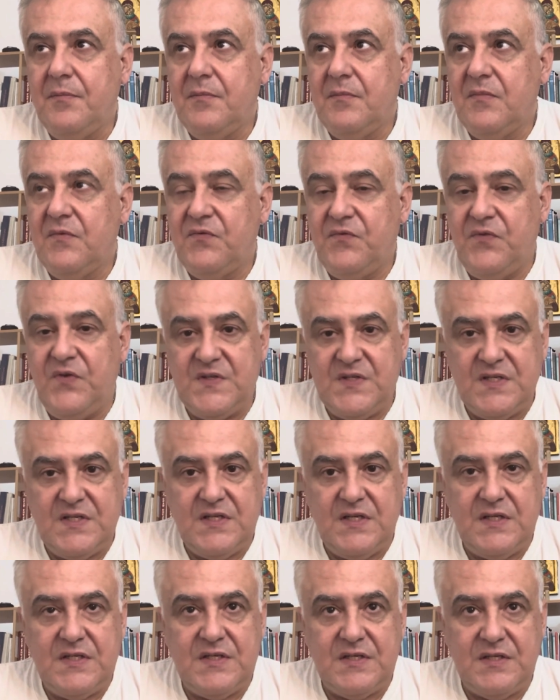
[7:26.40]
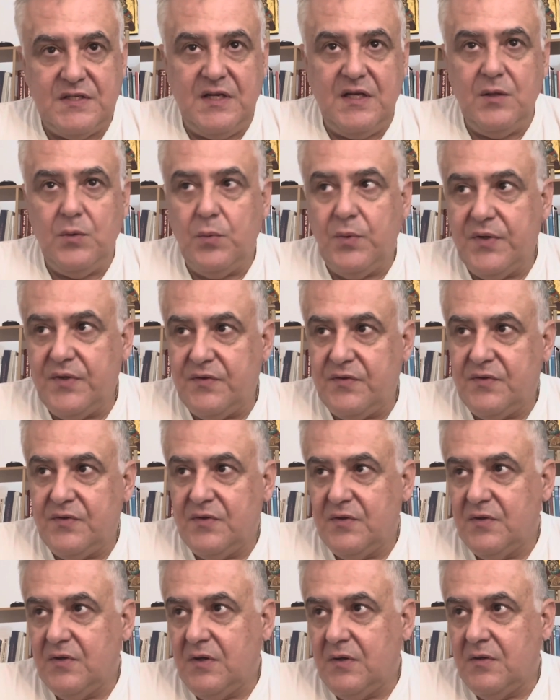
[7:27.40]
physicists deal with
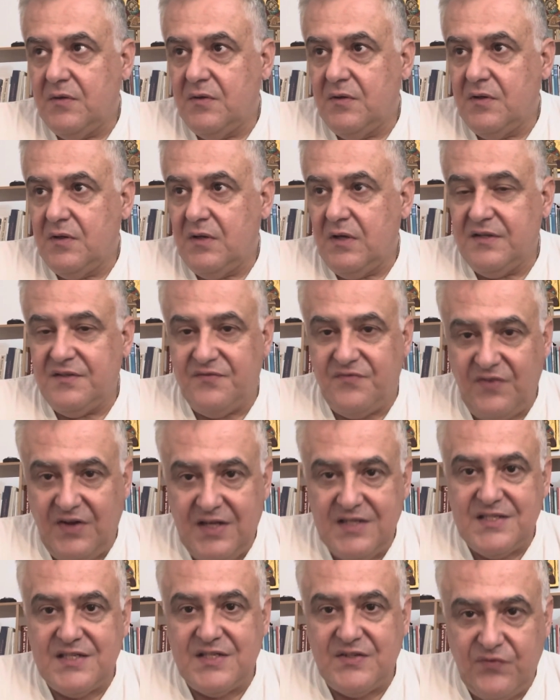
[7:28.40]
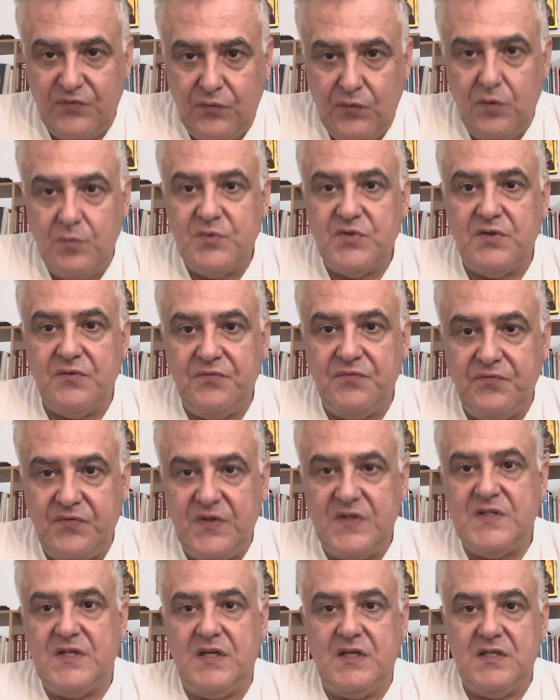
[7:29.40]
advanced forms of
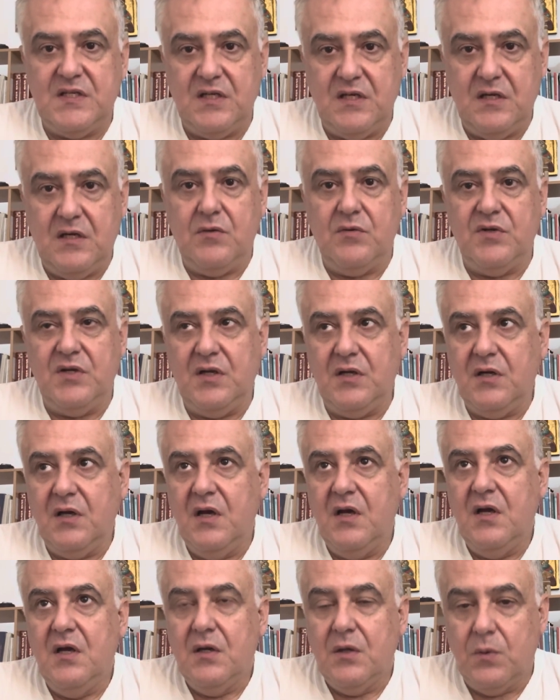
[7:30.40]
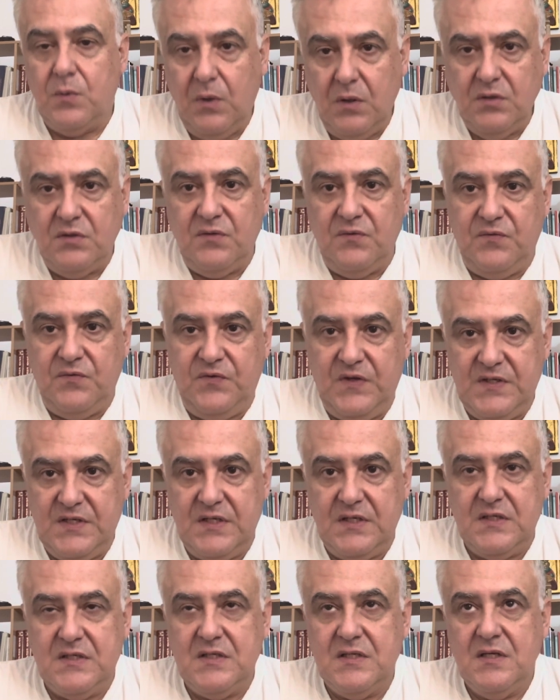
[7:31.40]
physics, including quantum
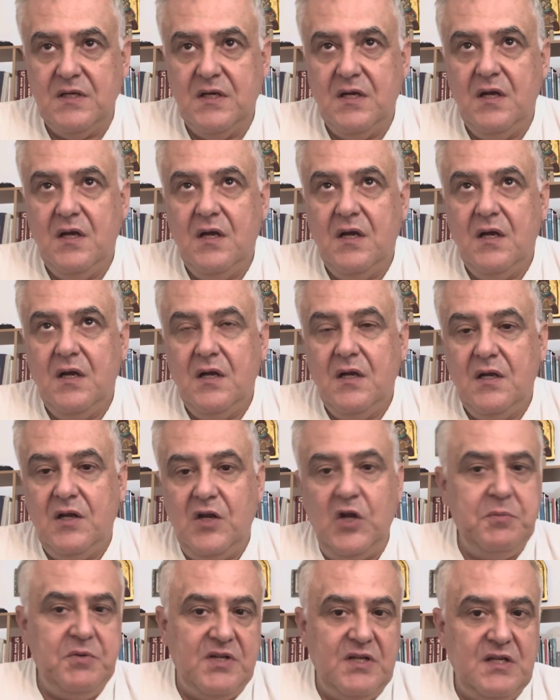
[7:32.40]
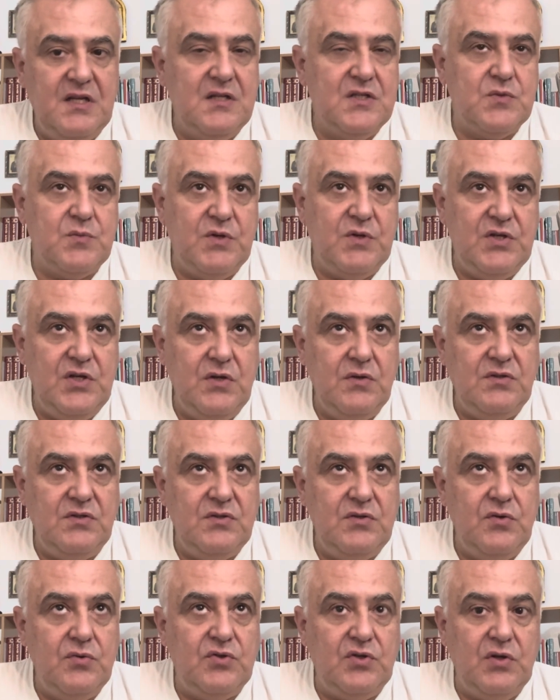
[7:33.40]
physics. Nobody deals with
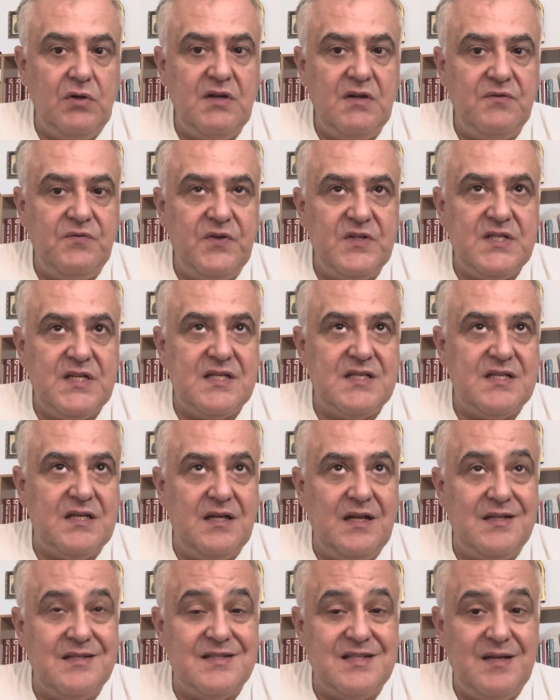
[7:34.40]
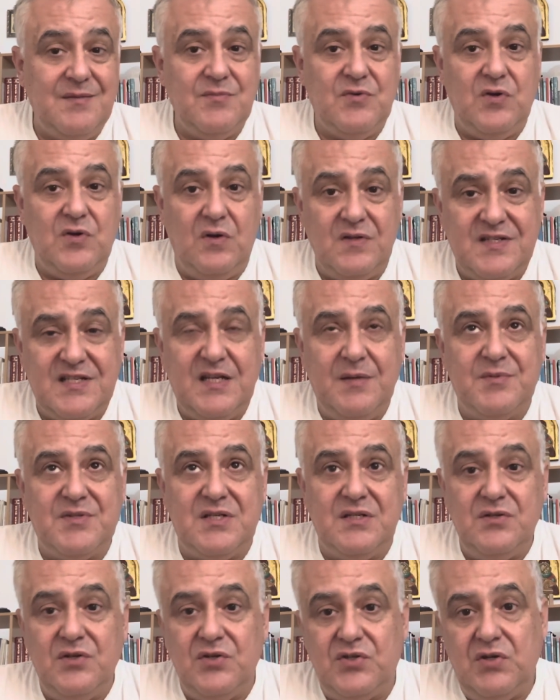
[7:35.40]
Newtonian physics, and some concepts
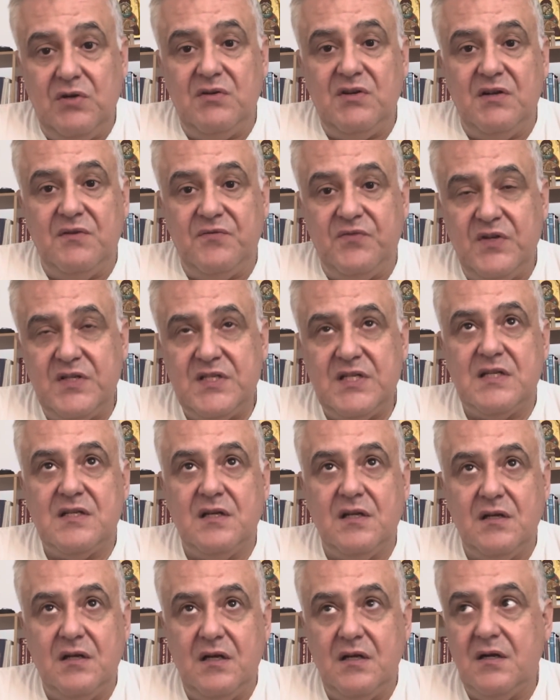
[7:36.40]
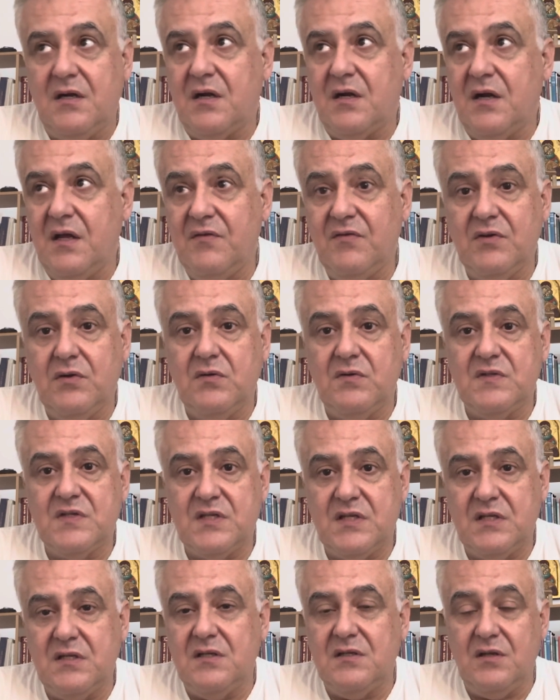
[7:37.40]
in Newtonian physics are even
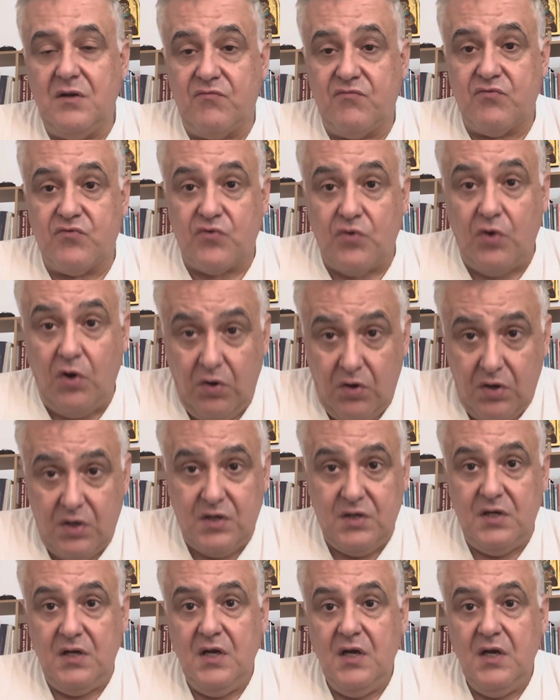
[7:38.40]
considered wrong,